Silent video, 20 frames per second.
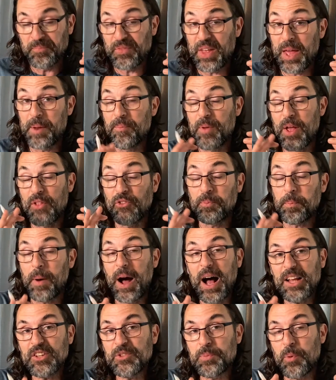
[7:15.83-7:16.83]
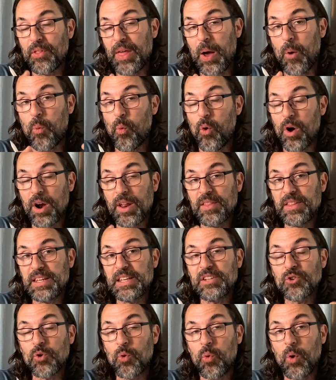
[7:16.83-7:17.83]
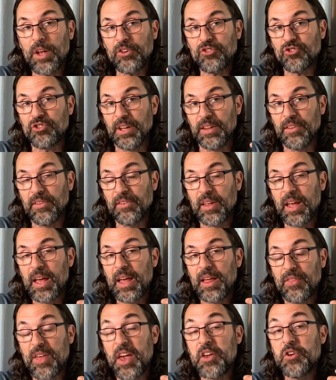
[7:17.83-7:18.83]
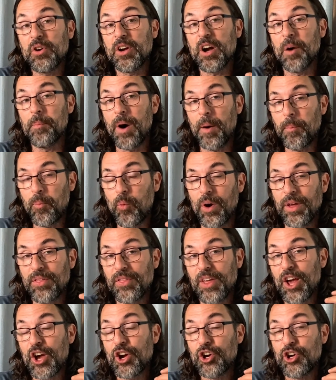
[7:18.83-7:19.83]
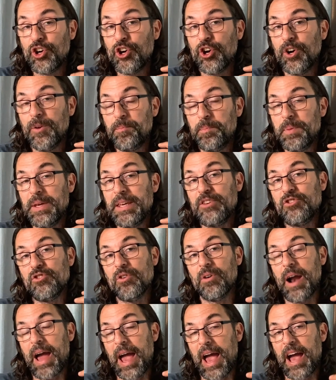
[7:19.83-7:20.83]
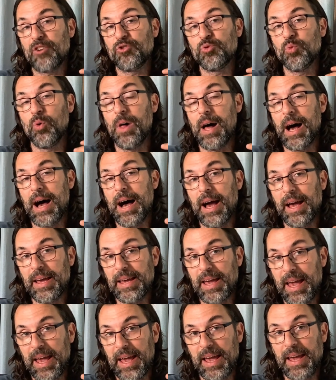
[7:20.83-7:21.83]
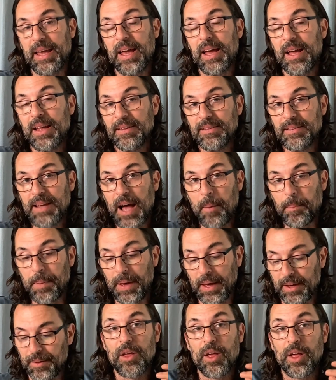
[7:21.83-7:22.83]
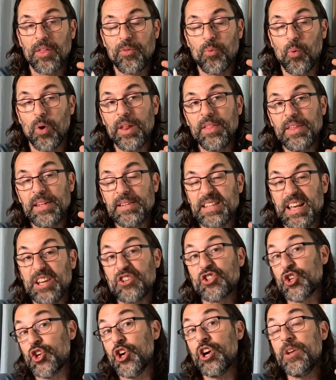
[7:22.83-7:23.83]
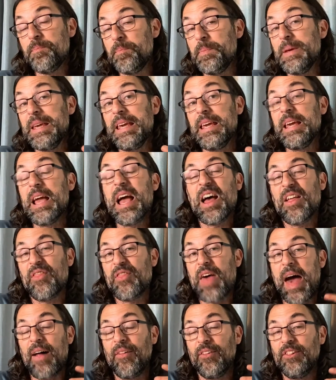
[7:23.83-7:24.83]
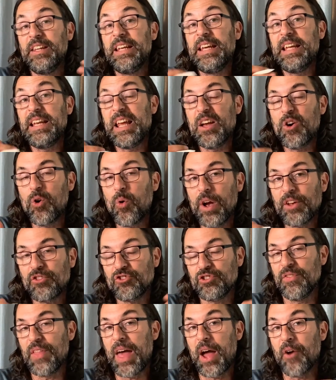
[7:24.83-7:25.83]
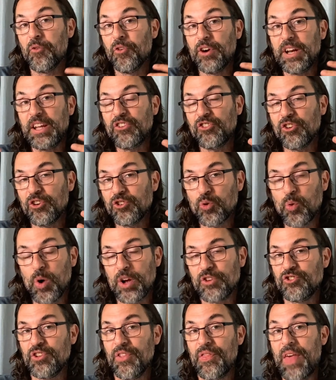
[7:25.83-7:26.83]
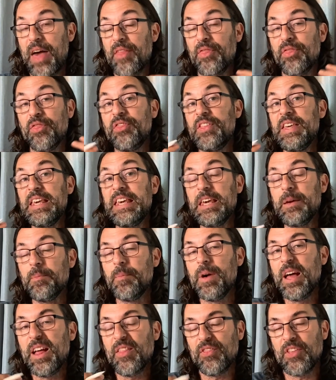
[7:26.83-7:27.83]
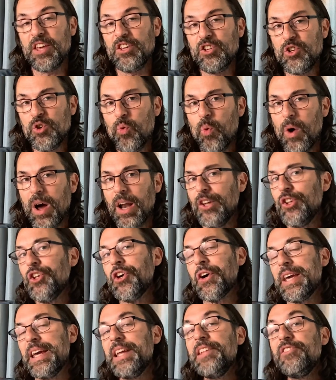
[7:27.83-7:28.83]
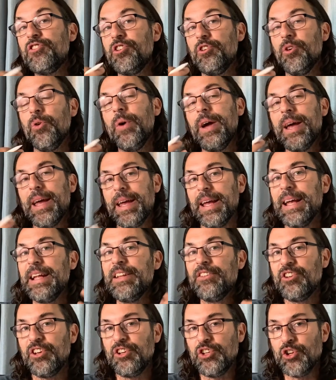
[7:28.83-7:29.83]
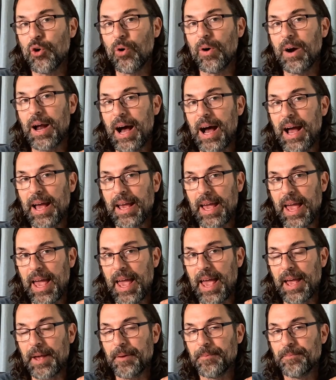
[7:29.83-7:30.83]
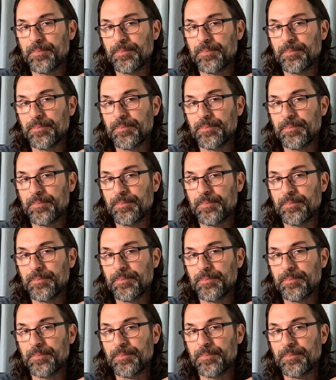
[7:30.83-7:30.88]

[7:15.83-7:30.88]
And it's possible that one of these questions that you come up with could be your actual IA topic. One of these things could be that leading question, that research question, that theme that you want to look into your IA.